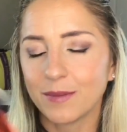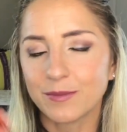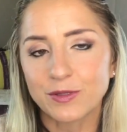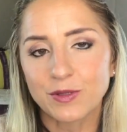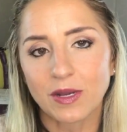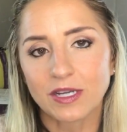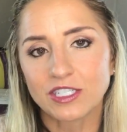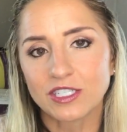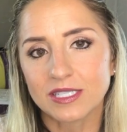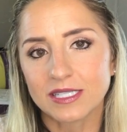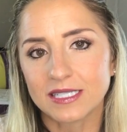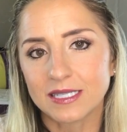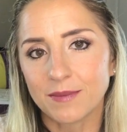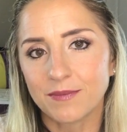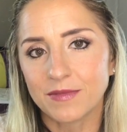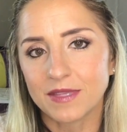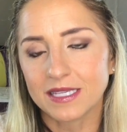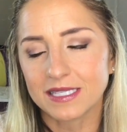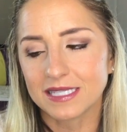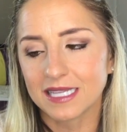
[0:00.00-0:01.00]
so I just
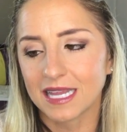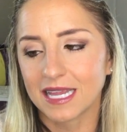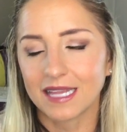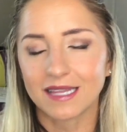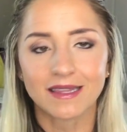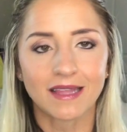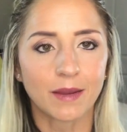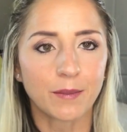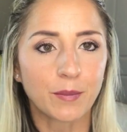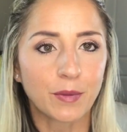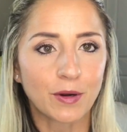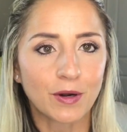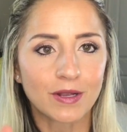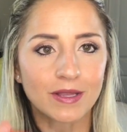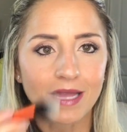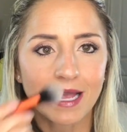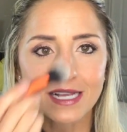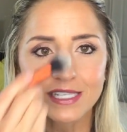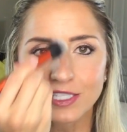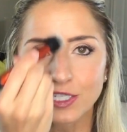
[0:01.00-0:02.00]
dip this in like
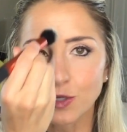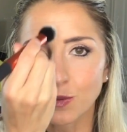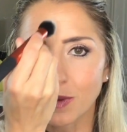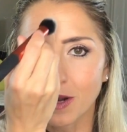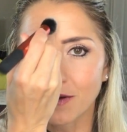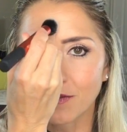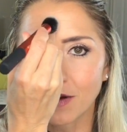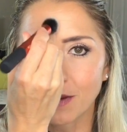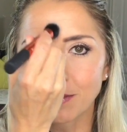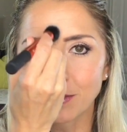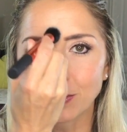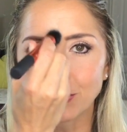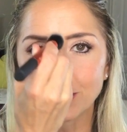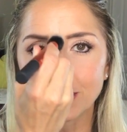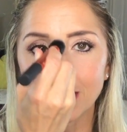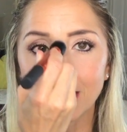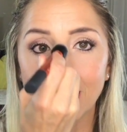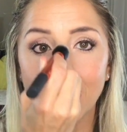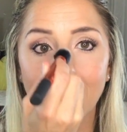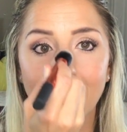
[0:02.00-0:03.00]
pearlizer or whatever I'm
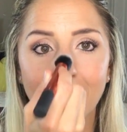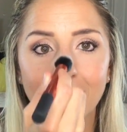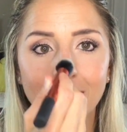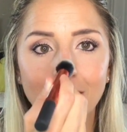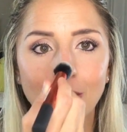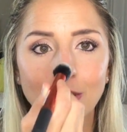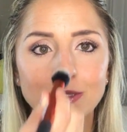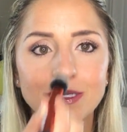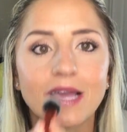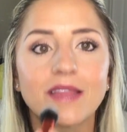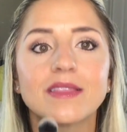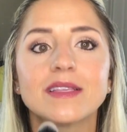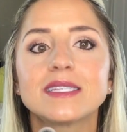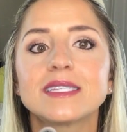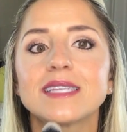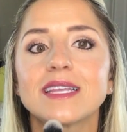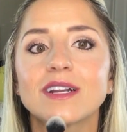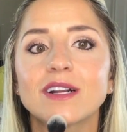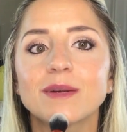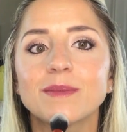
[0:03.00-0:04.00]
using and kind of go down the
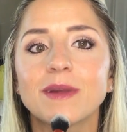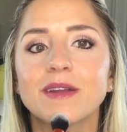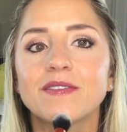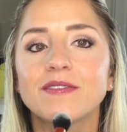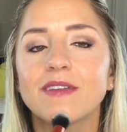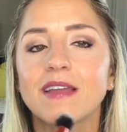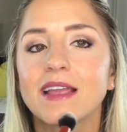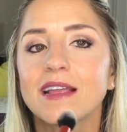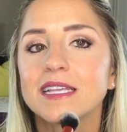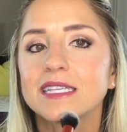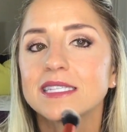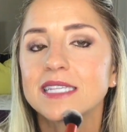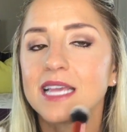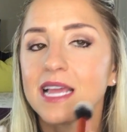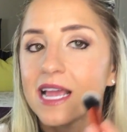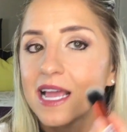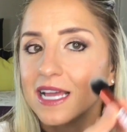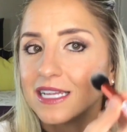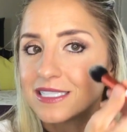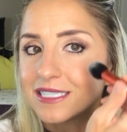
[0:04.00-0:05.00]
center of my face
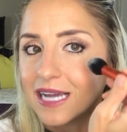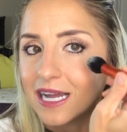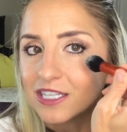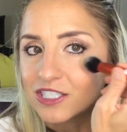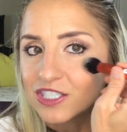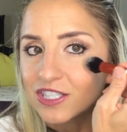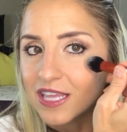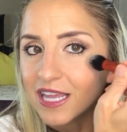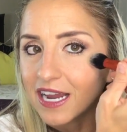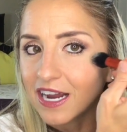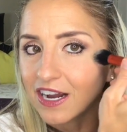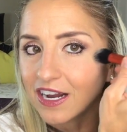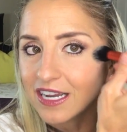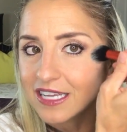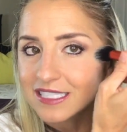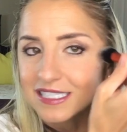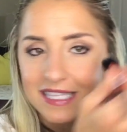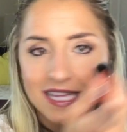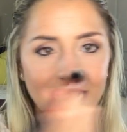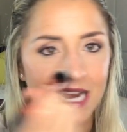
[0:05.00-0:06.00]
and touch the
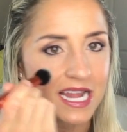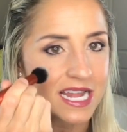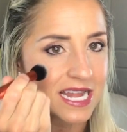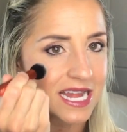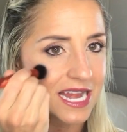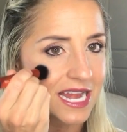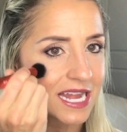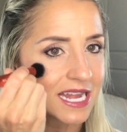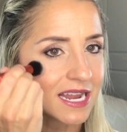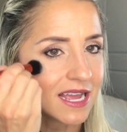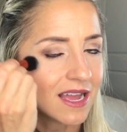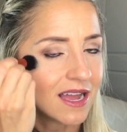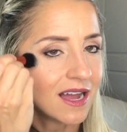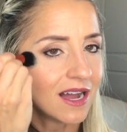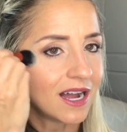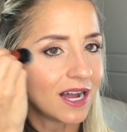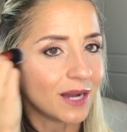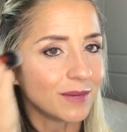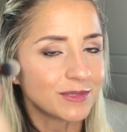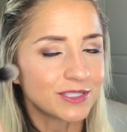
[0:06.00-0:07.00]
areas that I need.
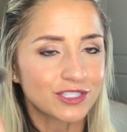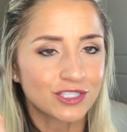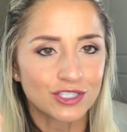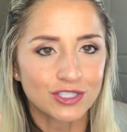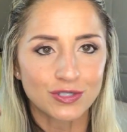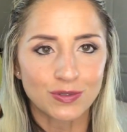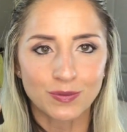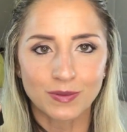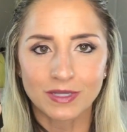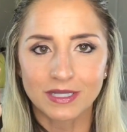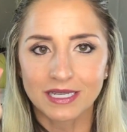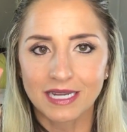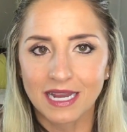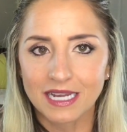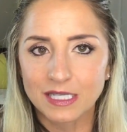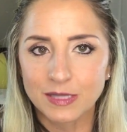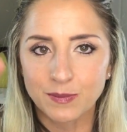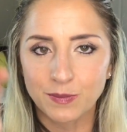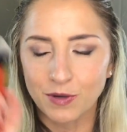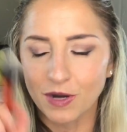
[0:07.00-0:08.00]
It's just a really
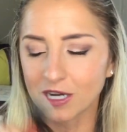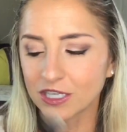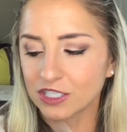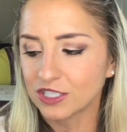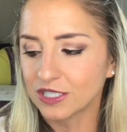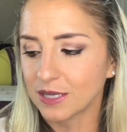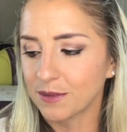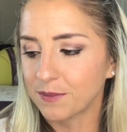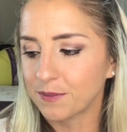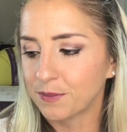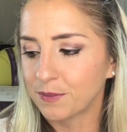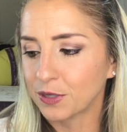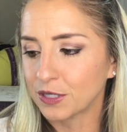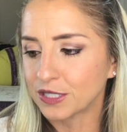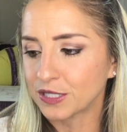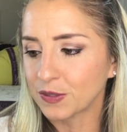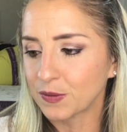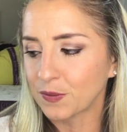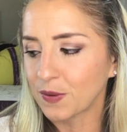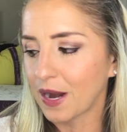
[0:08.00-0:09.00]
nice brush that
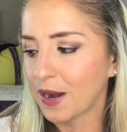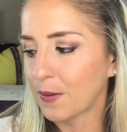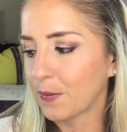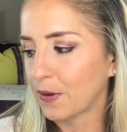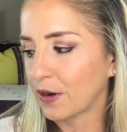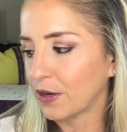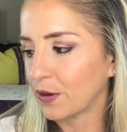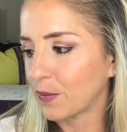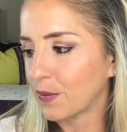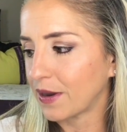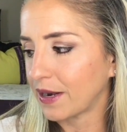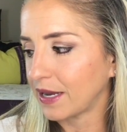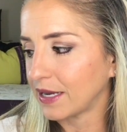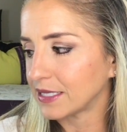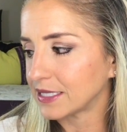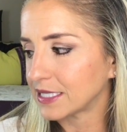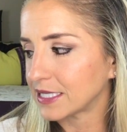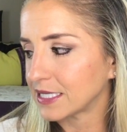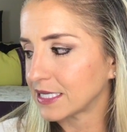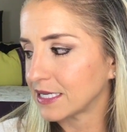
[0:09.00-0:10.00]
puts it right where you want
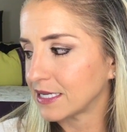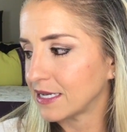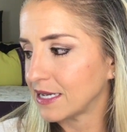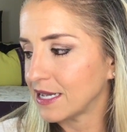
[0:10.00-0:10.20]
it.